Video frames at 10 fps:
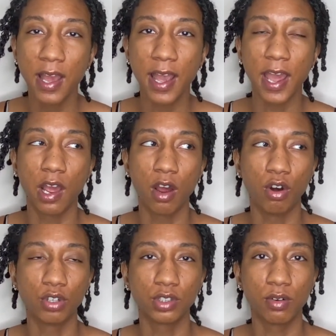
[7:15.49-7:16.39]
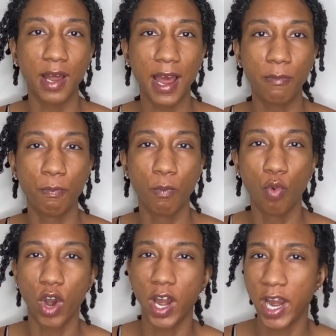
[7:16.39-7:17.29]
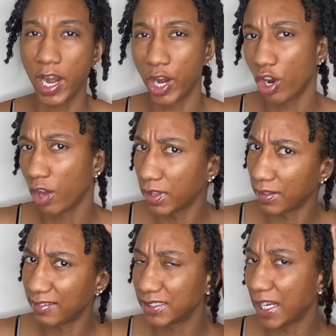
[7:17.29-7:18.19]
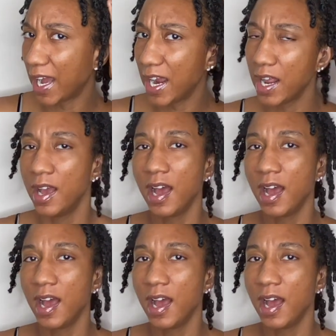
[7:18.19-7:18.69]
and I also have more hair on the left side.